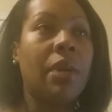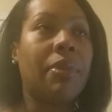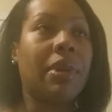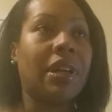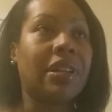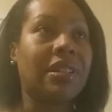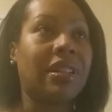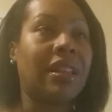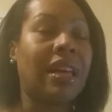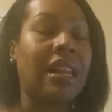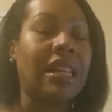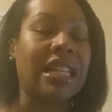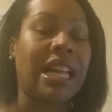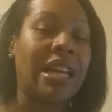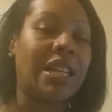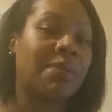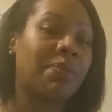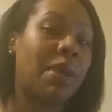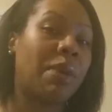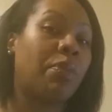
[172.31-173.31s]
because a lot of
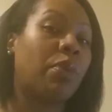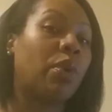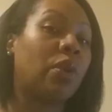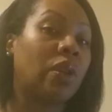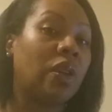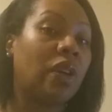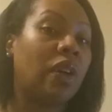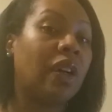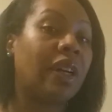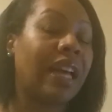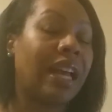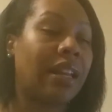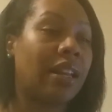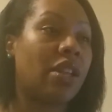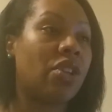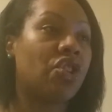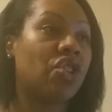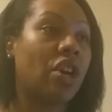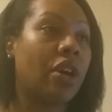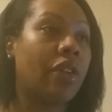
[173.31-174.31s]
times people look at
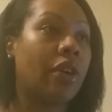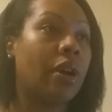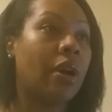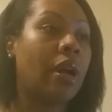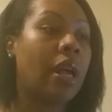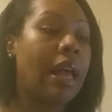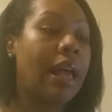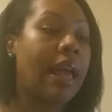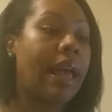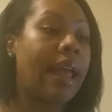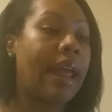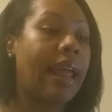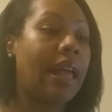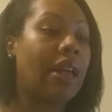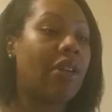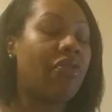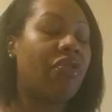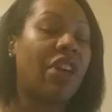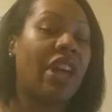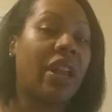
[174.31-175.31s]
each other
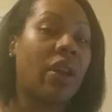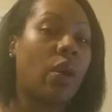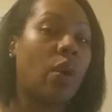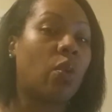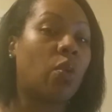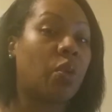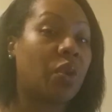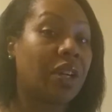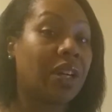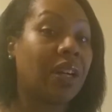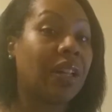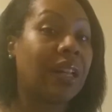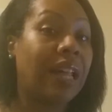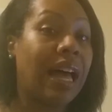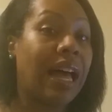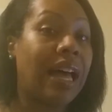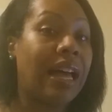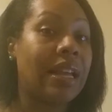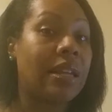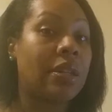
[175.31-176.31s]
and they don't
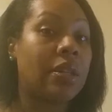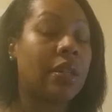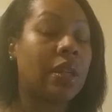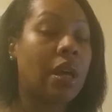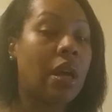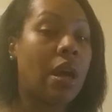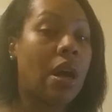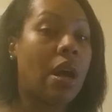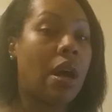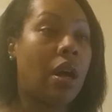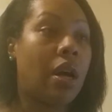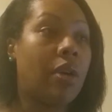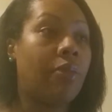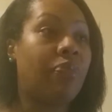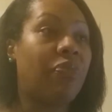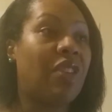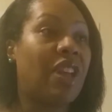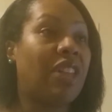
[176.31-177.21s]
realize um,